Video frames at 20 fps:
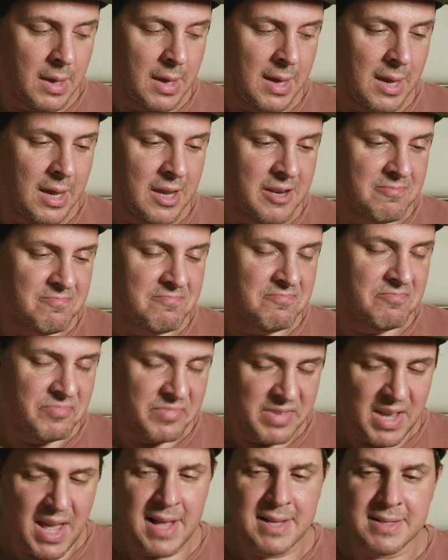And
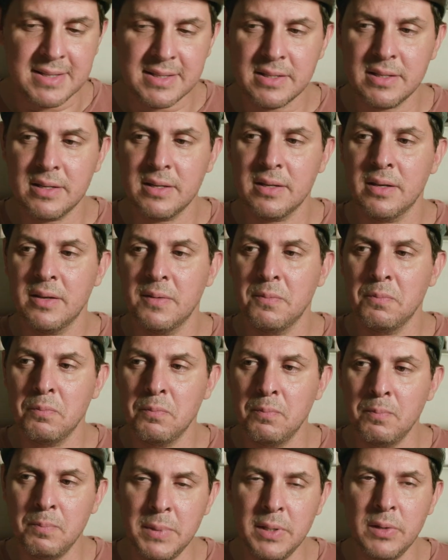yes,
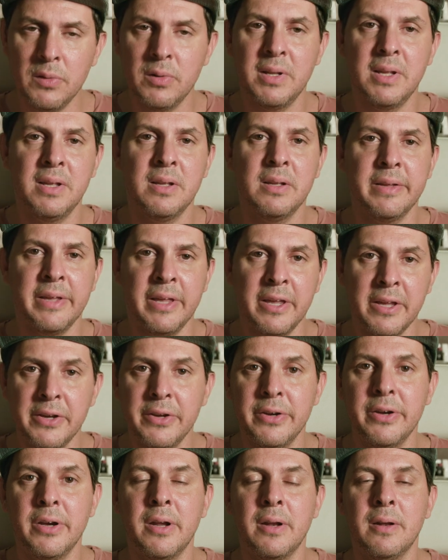building a
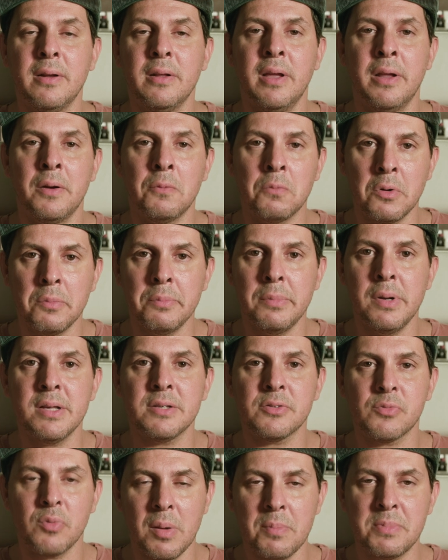good and
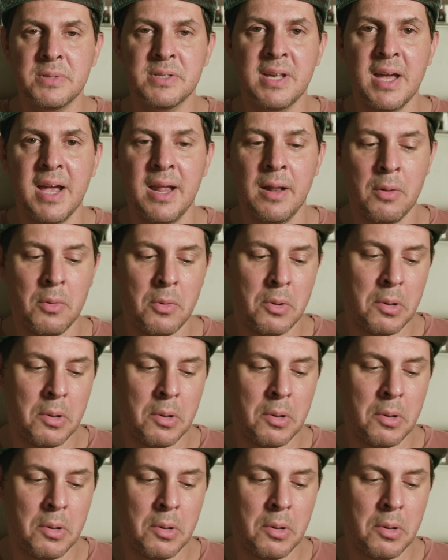robust website